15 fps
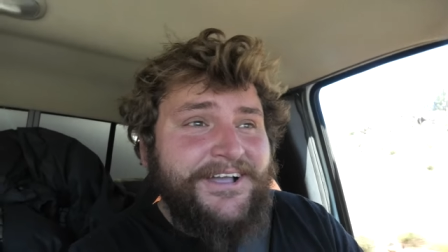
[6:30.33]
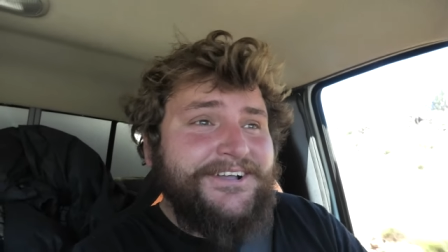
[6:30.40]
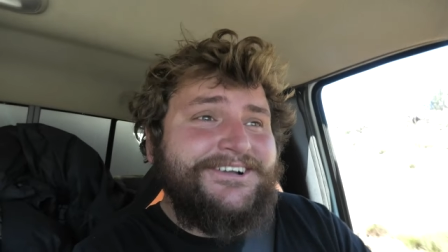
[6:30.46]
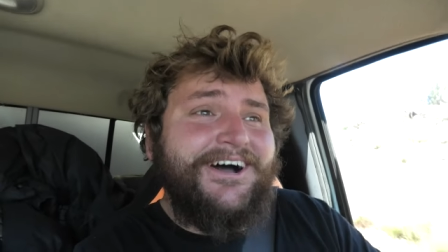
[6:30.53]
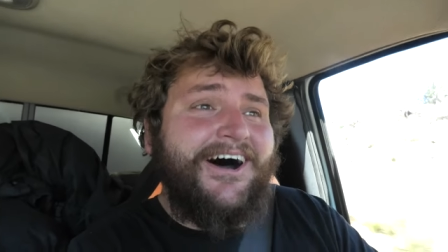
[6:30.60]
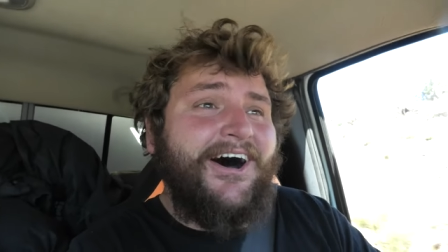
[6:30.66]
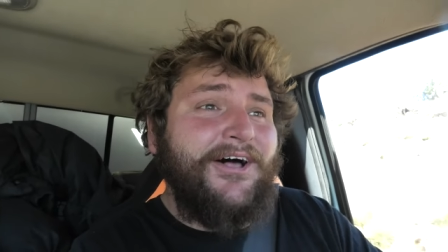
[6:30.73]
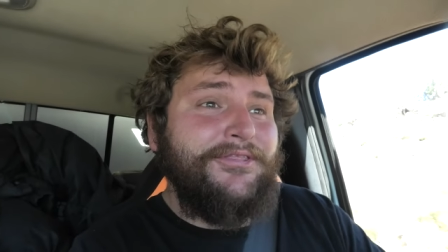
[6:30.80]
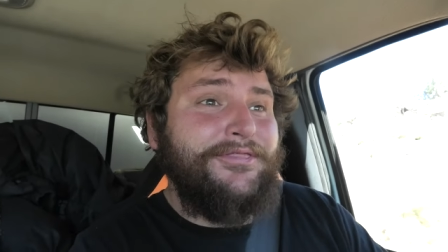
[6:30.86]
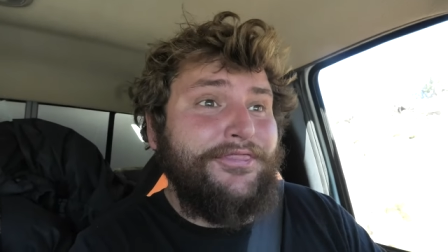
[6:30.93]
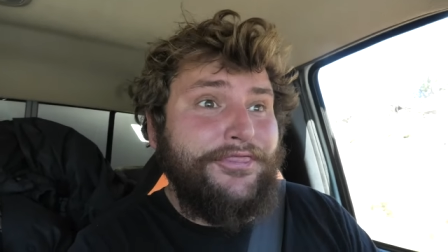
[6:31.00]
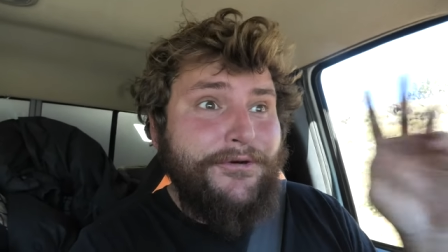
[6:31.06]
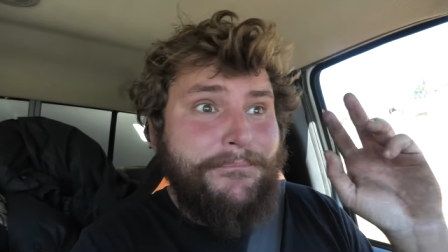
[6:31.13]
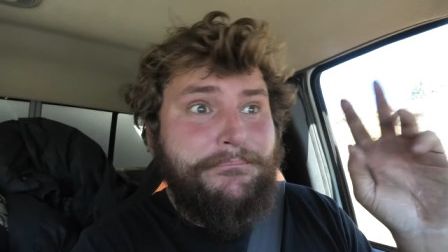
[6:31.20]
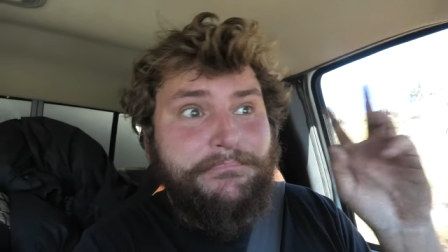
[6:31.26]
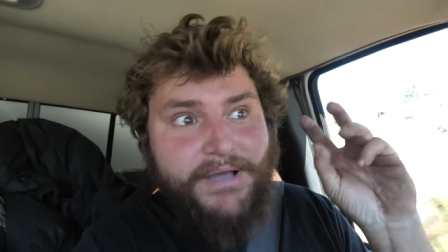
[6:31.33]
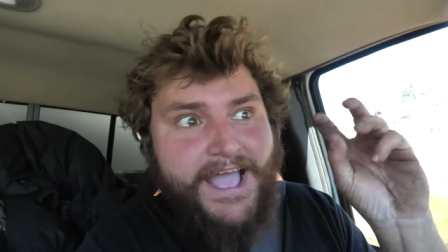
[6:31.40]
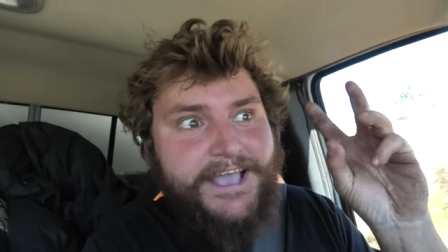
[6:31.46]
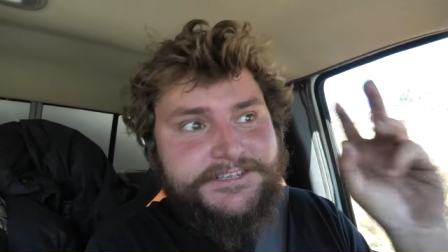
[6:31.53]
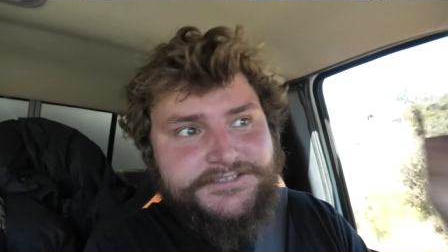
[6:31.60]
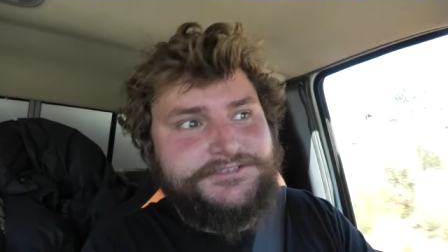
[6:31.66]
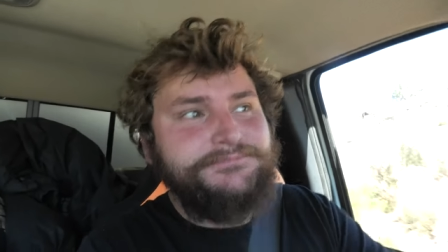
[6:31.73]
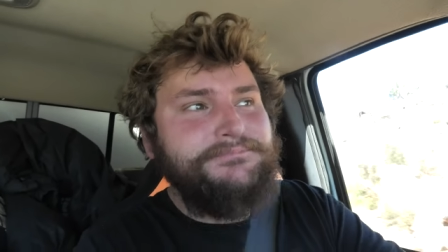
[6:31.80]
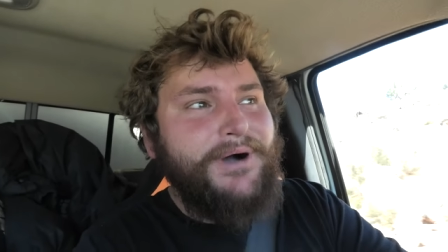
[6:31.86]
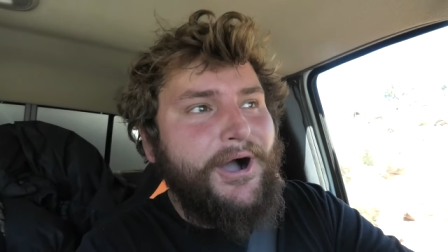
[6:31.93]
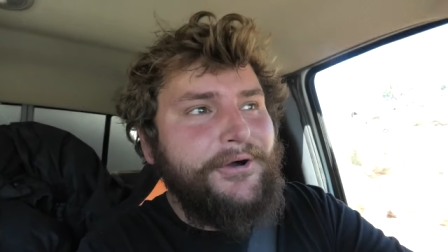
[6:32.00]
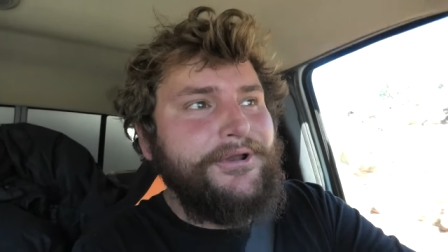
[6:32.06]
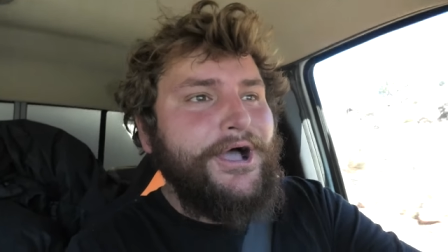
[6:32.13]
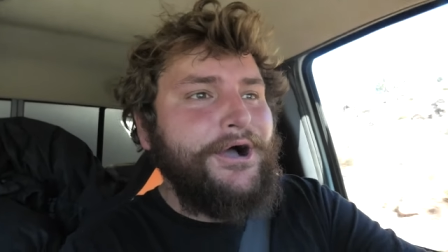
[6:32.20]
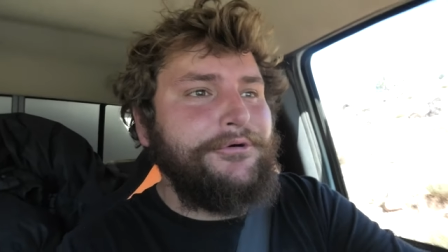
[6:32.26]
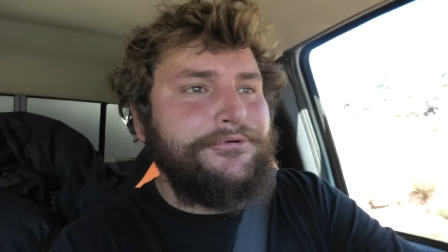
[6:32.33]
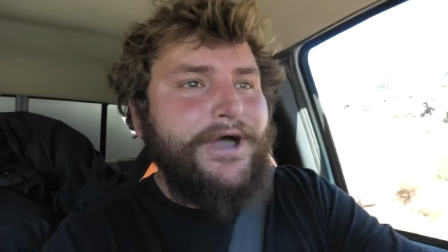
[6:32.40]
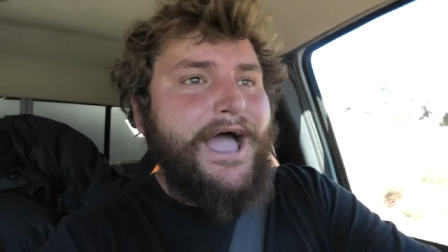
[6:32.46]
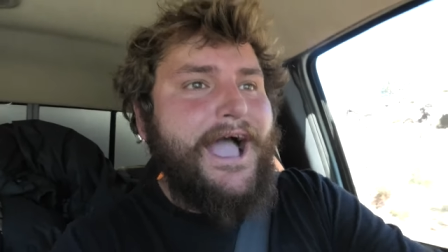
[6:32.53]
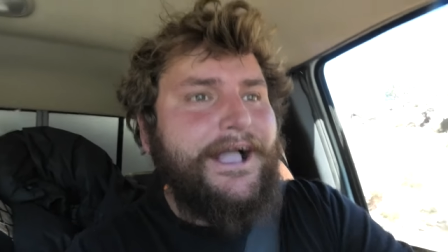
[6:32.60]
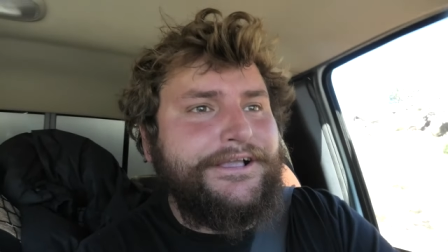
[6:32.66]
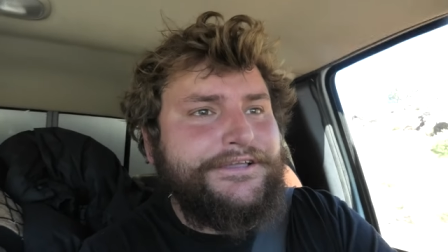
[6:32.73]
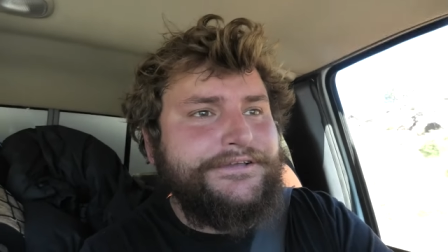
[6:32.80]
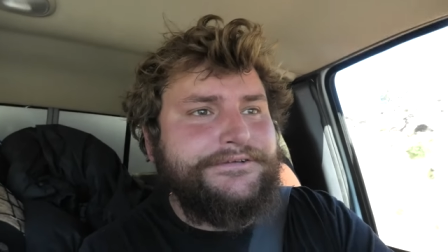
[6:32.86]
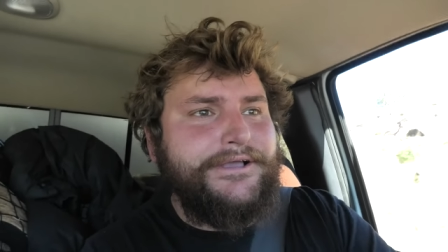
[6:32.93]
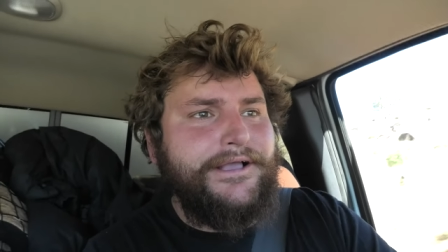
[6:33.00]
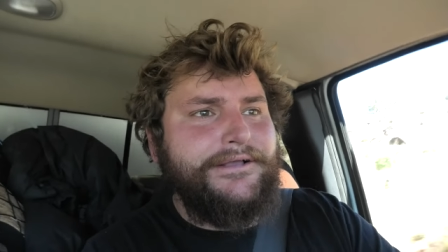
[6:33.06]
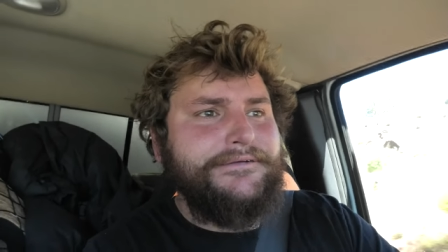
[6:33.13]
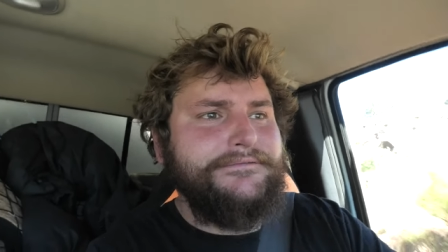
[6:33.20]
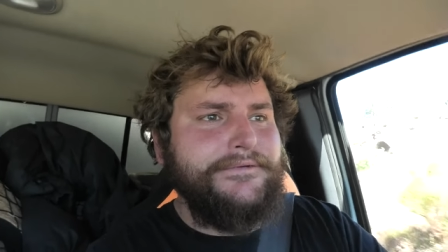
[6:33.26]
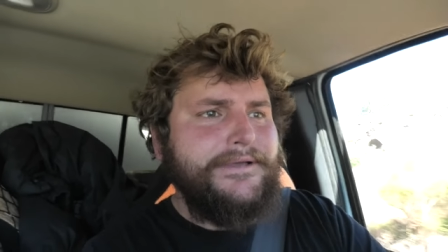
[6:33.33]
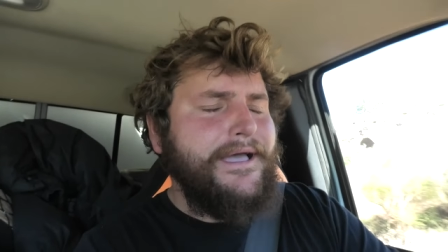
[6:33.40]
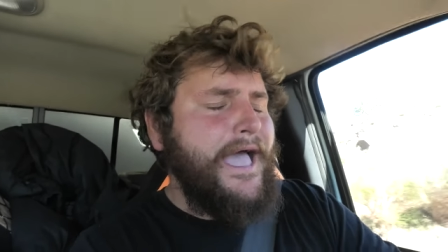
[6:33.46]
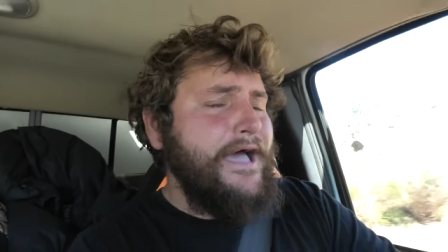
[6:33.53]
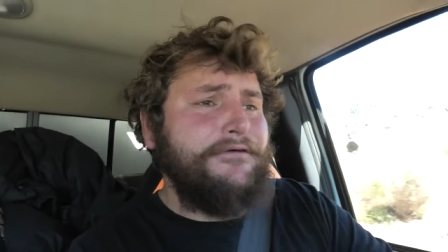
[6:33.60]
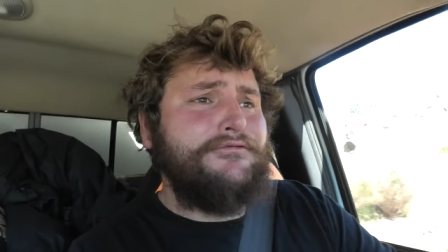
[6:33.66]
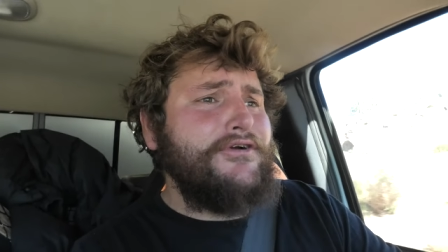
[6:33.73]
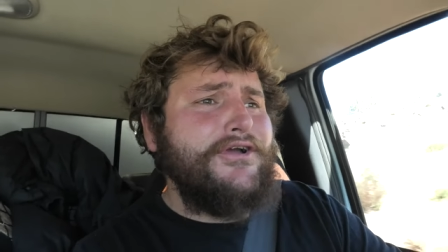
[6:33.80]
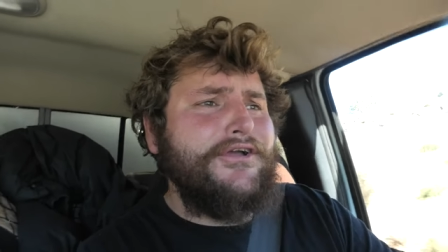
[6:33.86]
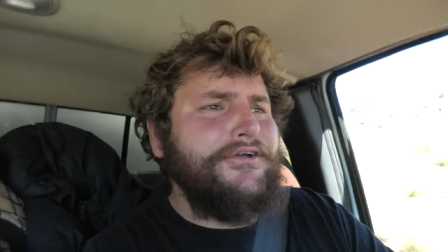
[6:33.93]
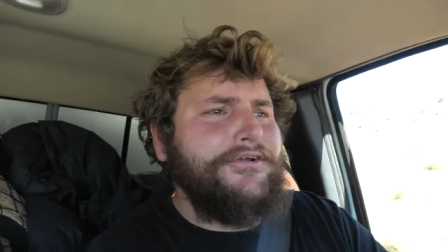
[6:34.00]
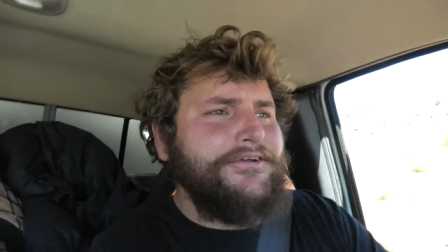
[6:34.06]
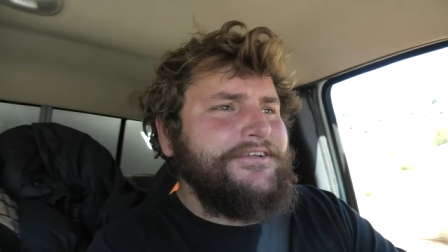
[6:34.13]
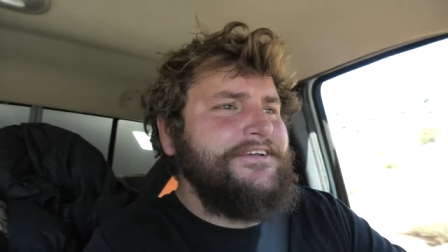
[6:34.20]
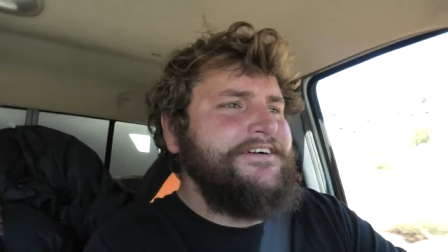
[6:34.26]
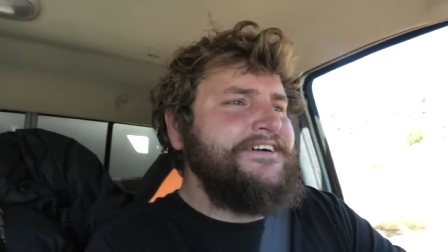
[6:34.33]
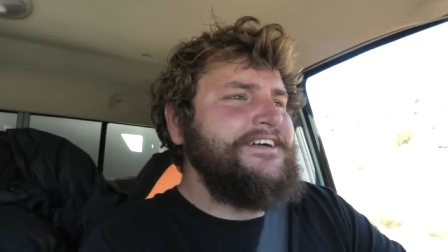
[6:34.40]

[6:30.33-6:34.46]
called The Best Moto Rack Ever.